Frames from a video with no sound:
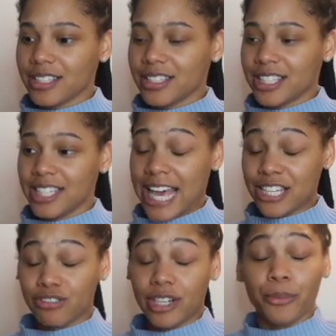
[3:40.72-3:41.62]
she
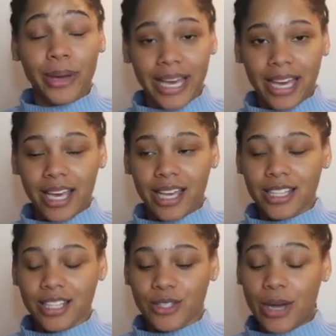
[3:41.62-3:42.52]
has run away.
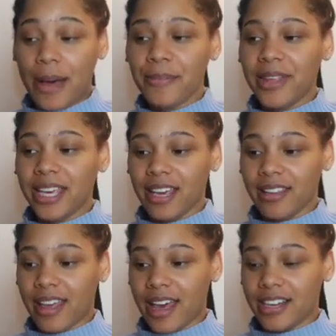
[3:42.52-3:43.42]
So I'm
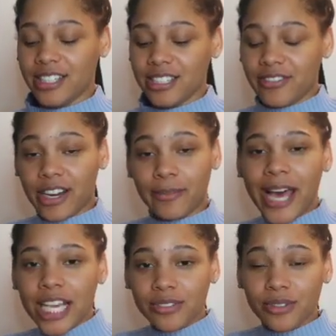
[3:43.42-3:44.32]
thinking that she's very
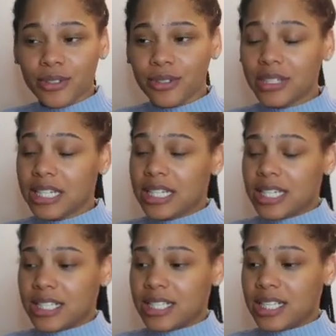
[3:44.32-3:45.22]
bashful.
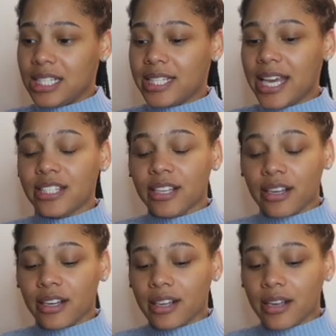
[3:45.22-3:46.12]
She takes
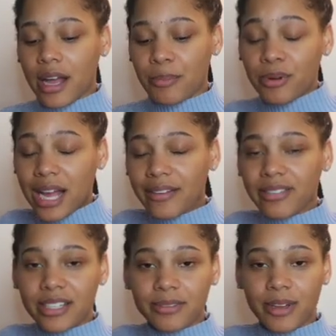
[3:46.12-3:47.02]
her
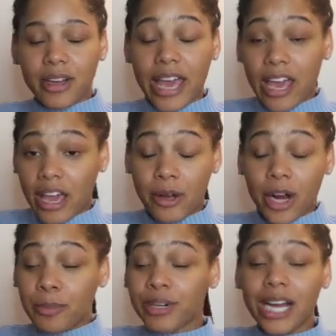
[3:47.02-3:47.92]

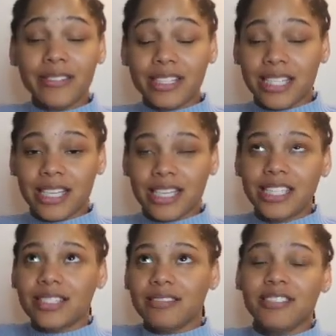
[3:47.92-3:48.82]
privacy.
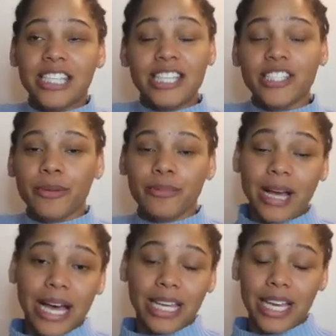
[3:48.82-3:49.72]
She sees her
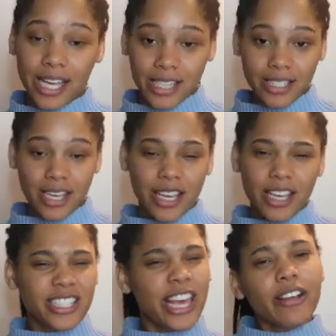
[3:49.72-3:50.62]
body as
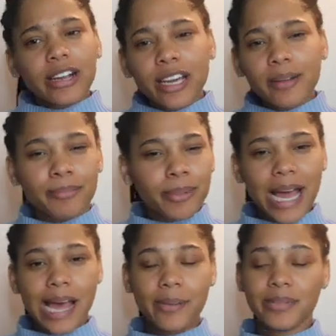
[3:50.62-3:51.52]
sacred,
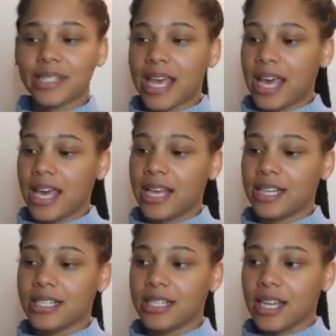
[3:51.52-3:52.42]
perhaps,
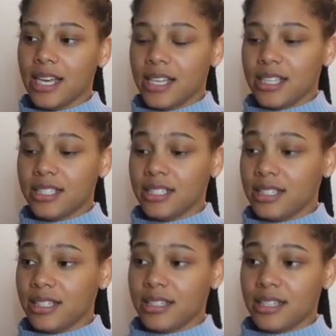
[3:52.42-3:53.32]
and
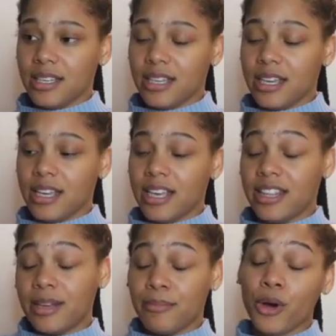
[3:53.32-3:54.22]
she, in
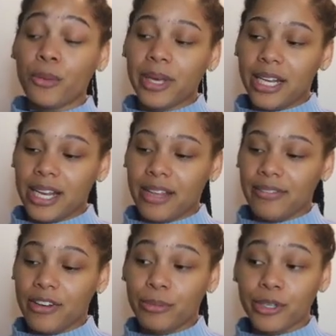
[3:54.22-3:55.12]
that moment,
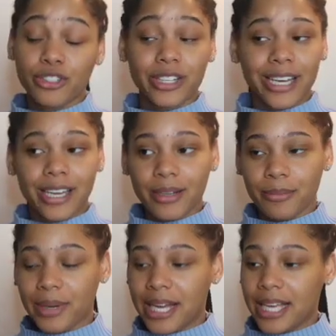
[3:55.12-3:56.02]
felt
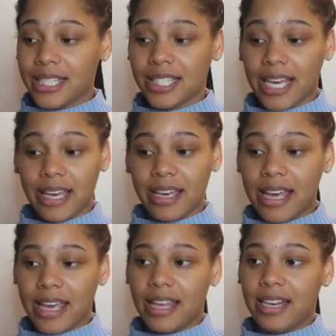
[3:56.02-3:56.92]
betrayed by Jay
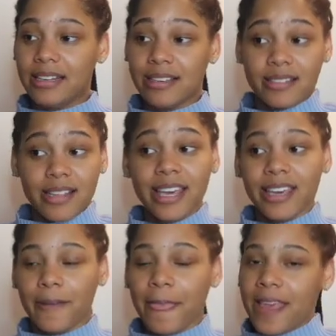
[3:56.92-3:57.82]
and doesn't like
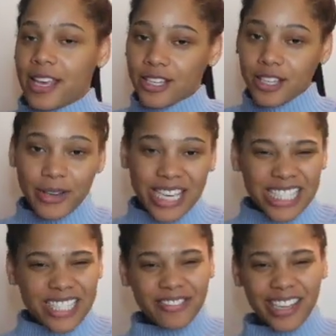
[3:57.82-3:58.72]
it. So
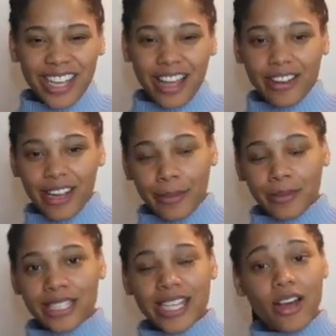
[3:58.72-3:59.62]
isn't it funny how you're able
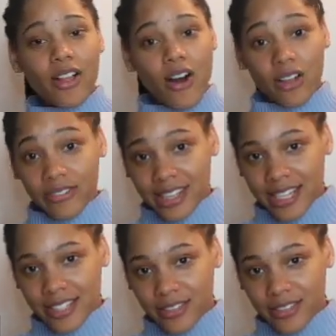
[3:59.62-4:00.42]
to tell all of this